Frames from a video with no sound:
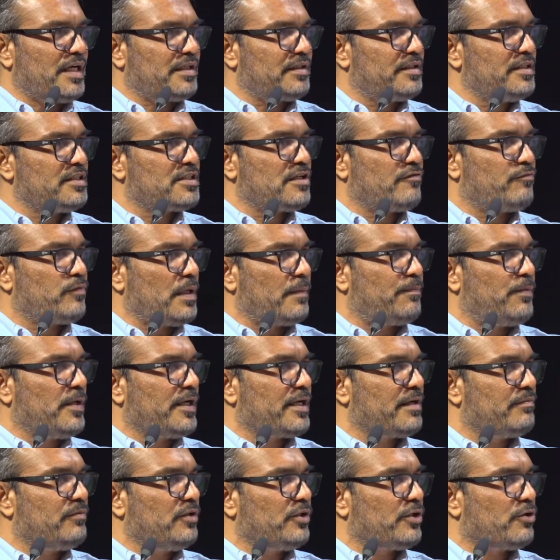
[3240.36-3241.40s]
Act is
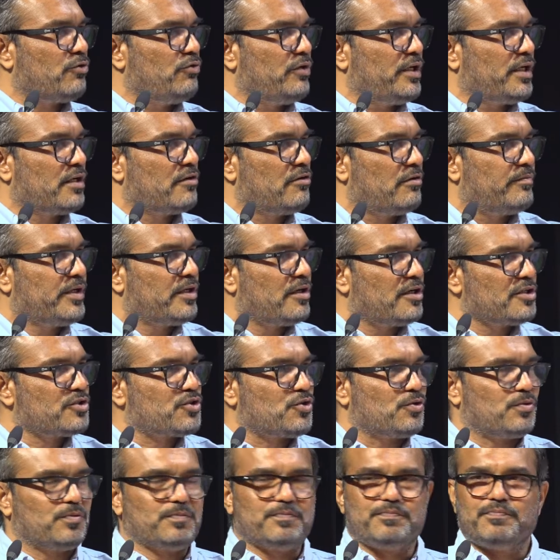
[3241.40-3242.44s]
applicable to union government
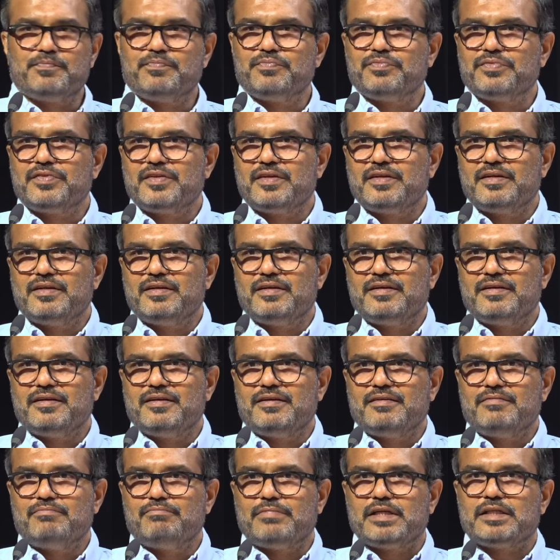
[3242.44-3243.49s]
also.
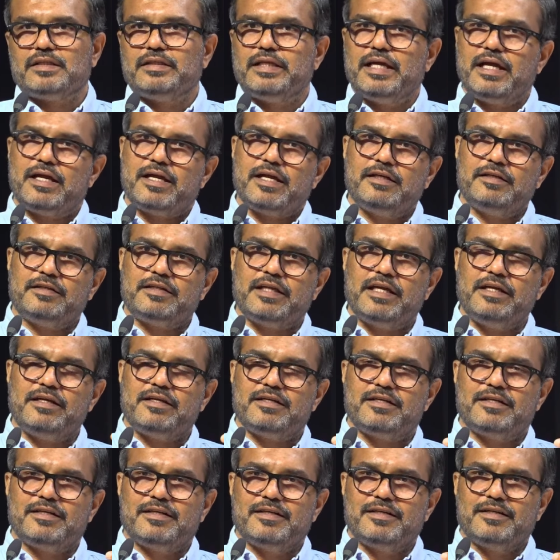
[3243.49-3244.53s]
But they can
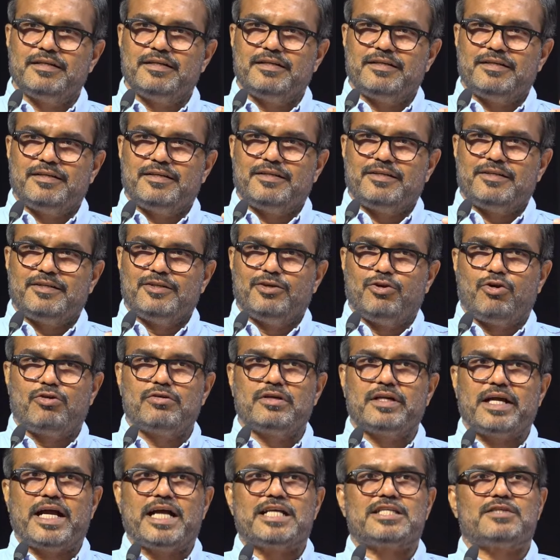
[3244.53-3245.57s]
take loan
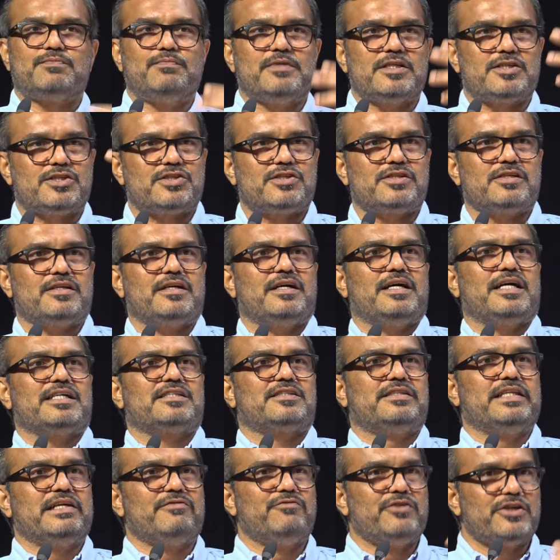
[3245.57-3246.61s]
as much as
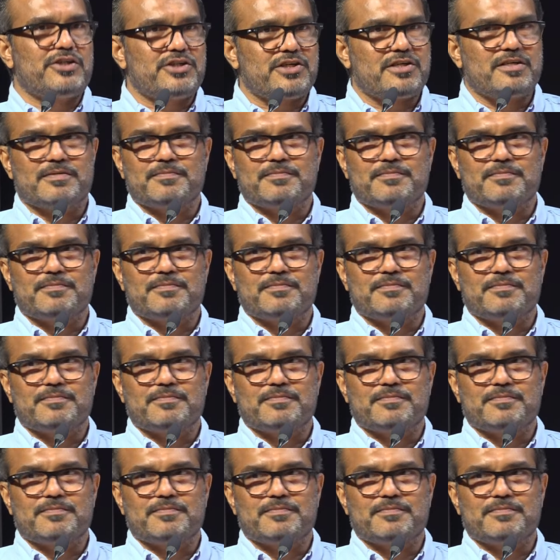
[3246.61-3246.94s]
they wish.